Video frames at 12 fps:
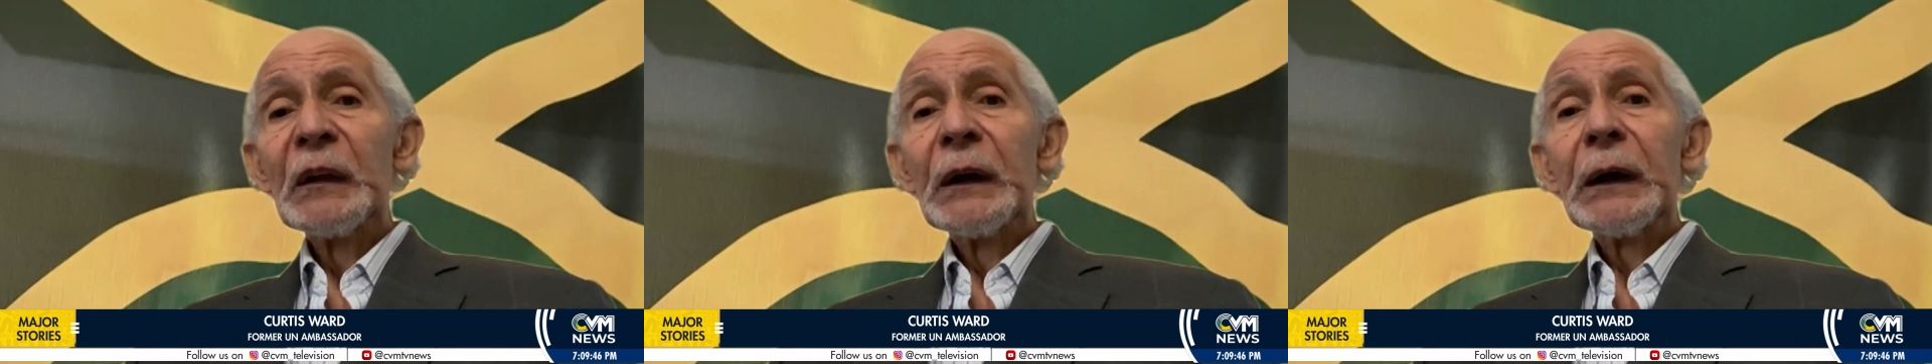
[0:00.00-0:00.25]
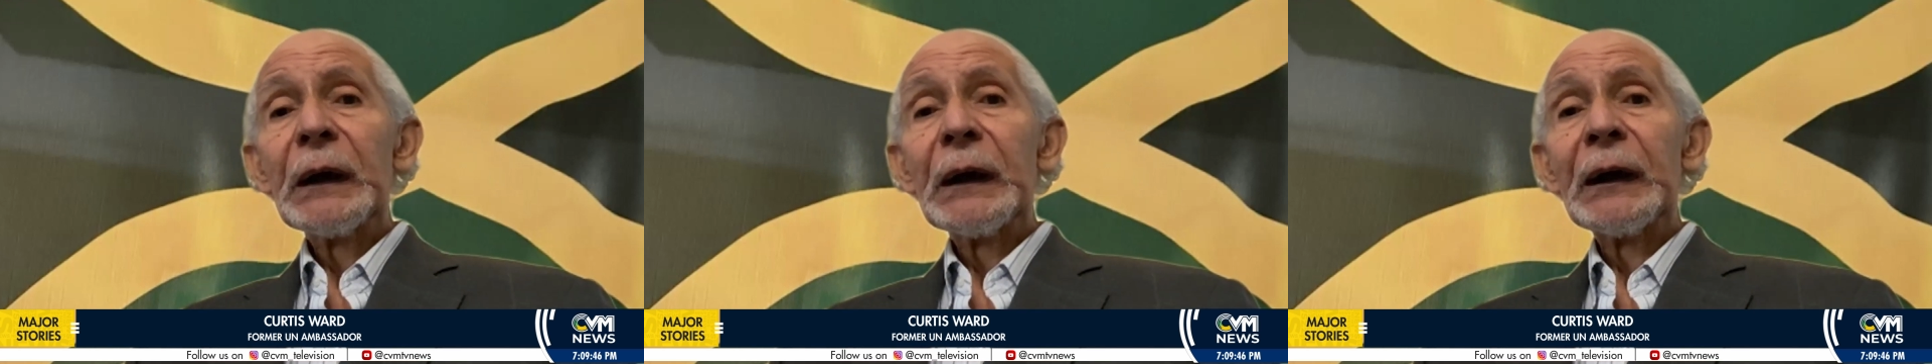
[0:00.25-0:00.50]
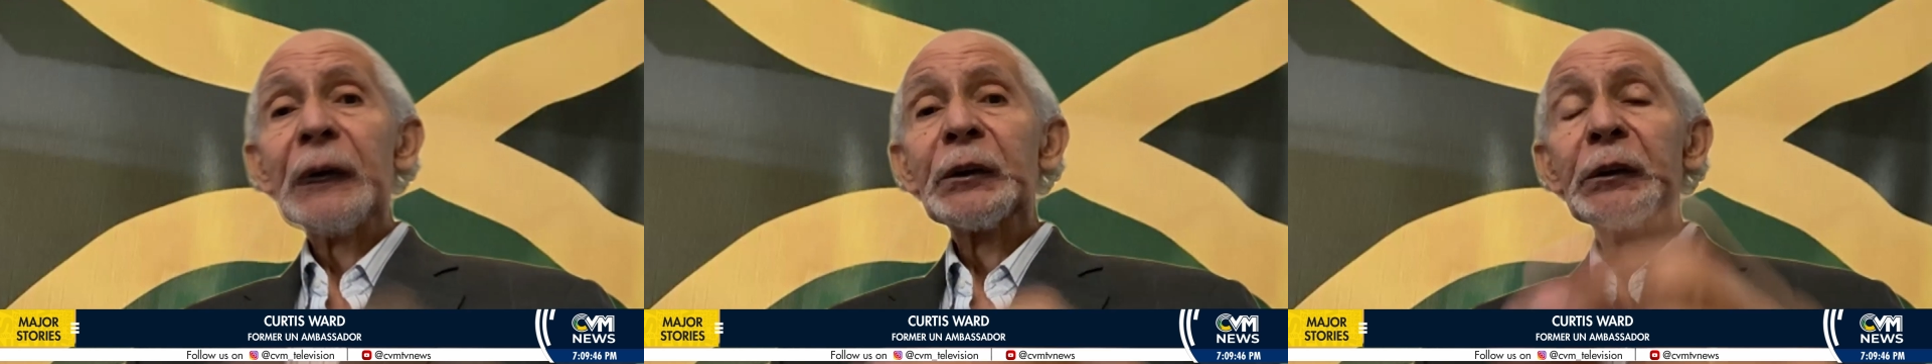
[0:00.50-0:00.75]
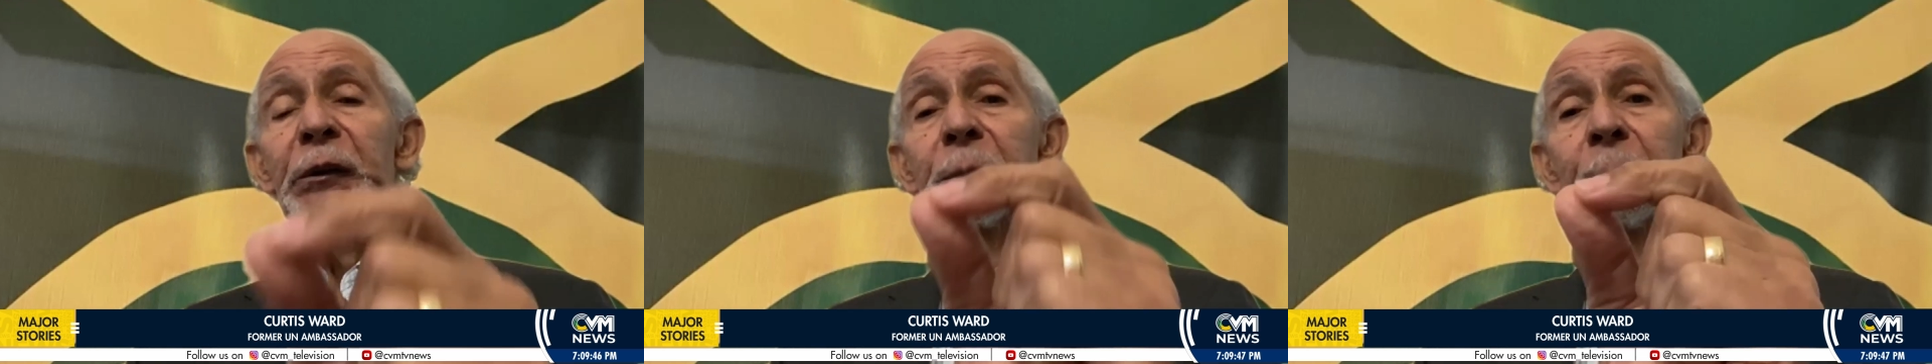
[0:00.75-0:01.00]
And
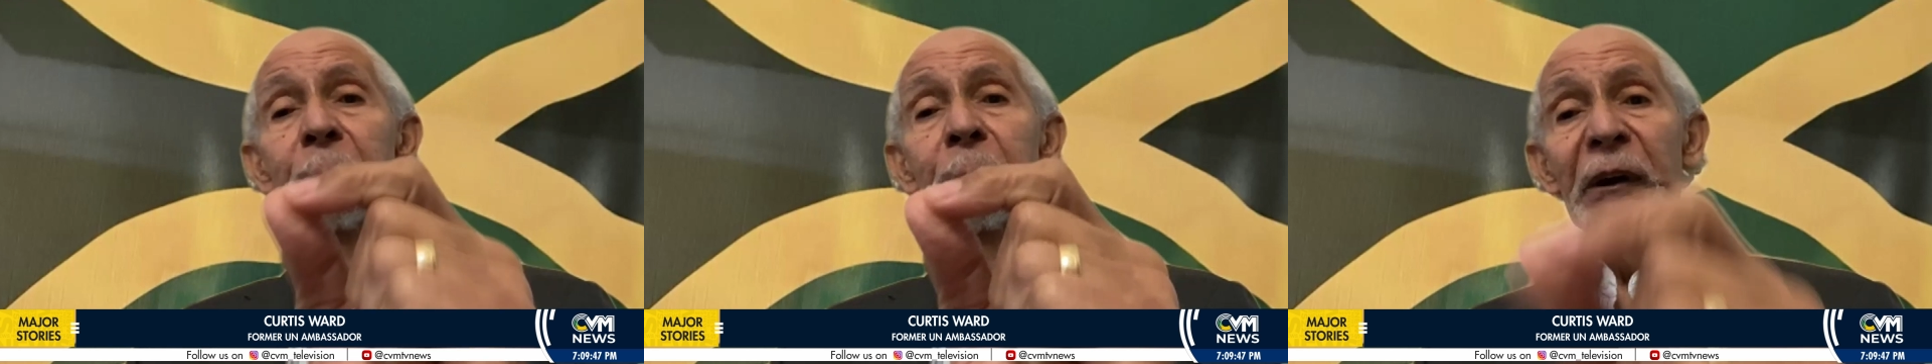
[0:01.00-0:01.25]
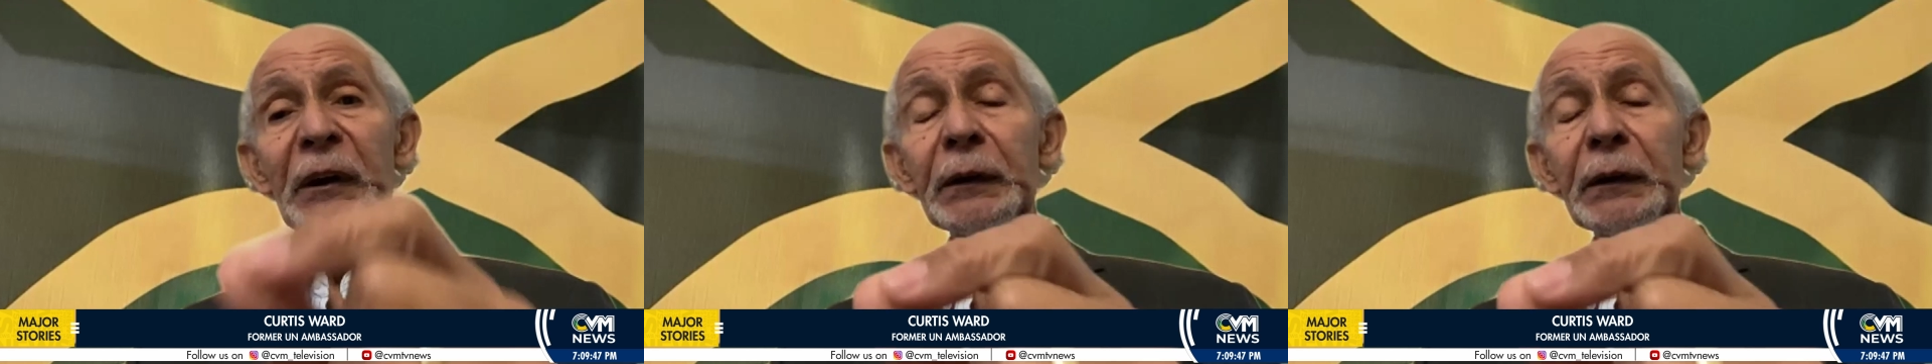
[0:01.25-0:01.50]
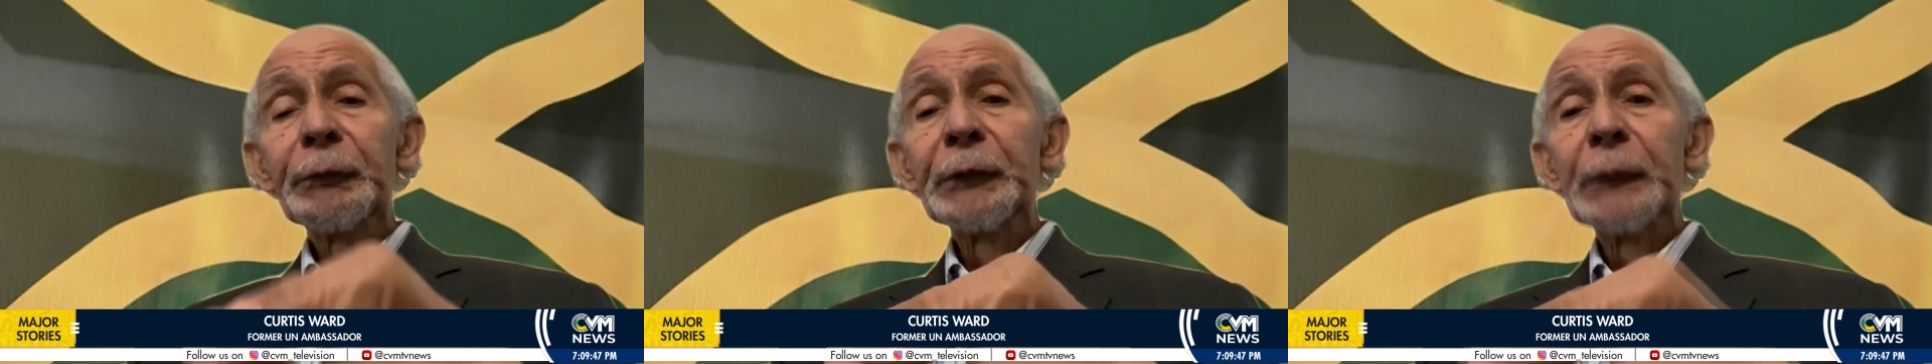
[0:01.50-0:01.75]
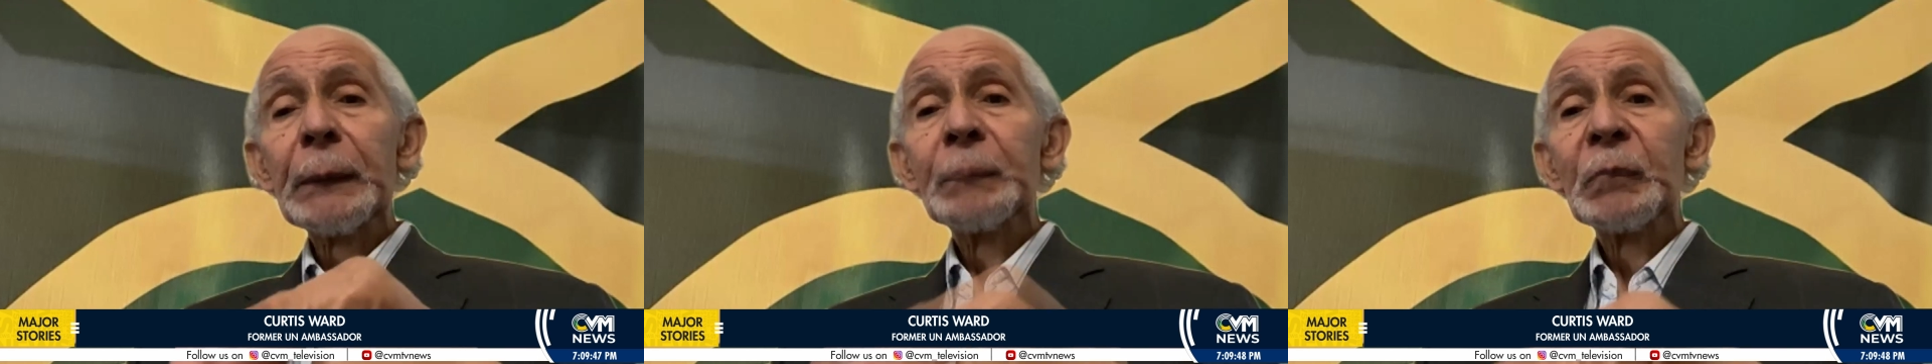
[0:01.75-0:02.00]
many of
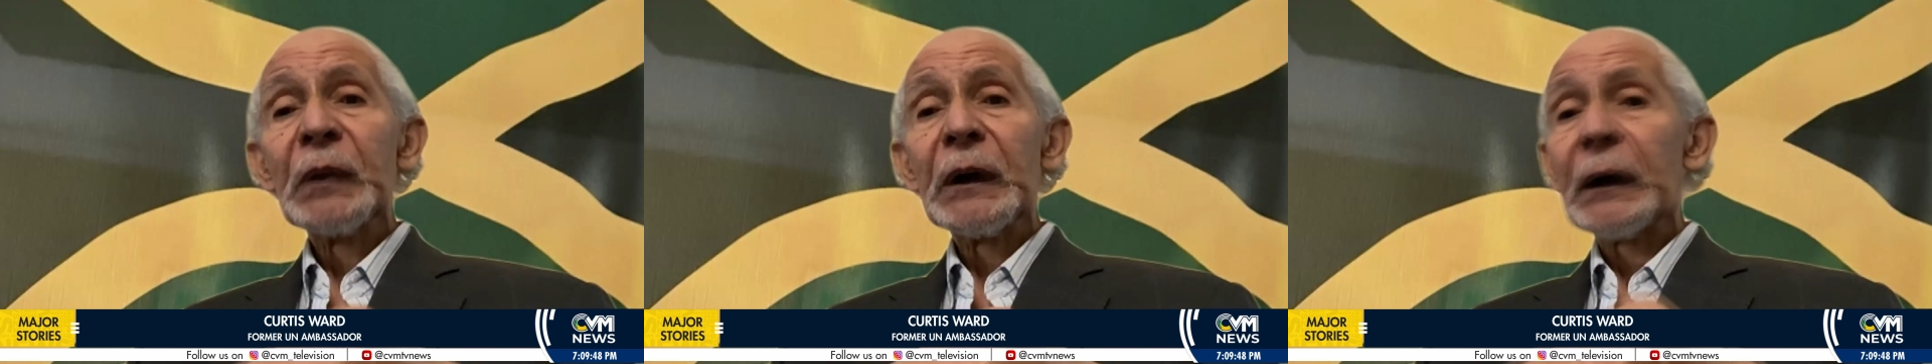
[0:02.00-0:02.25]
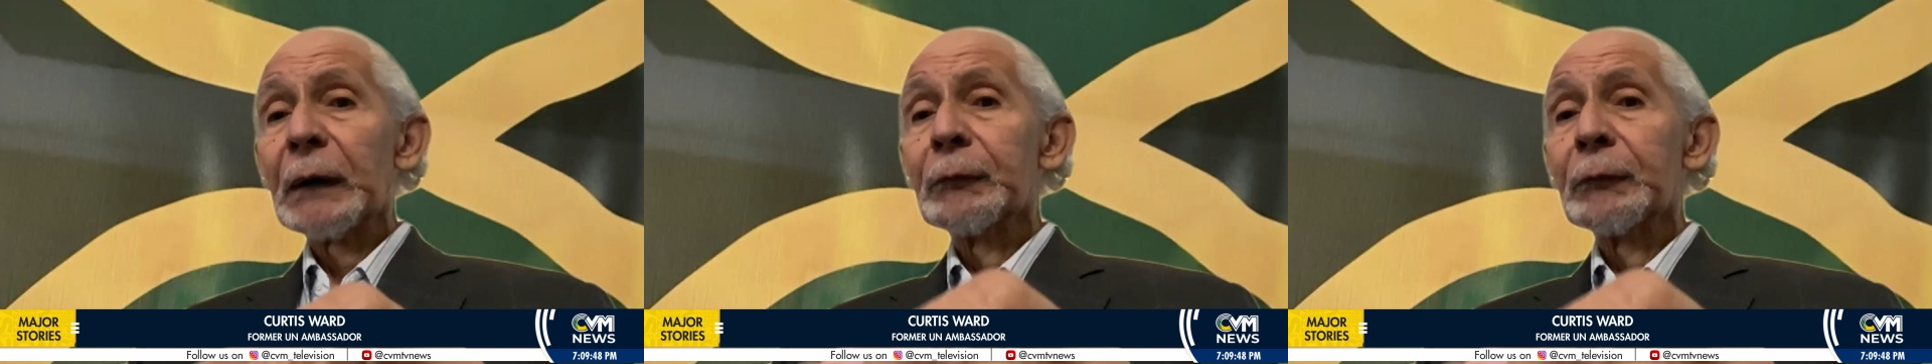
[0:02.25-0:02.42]
them have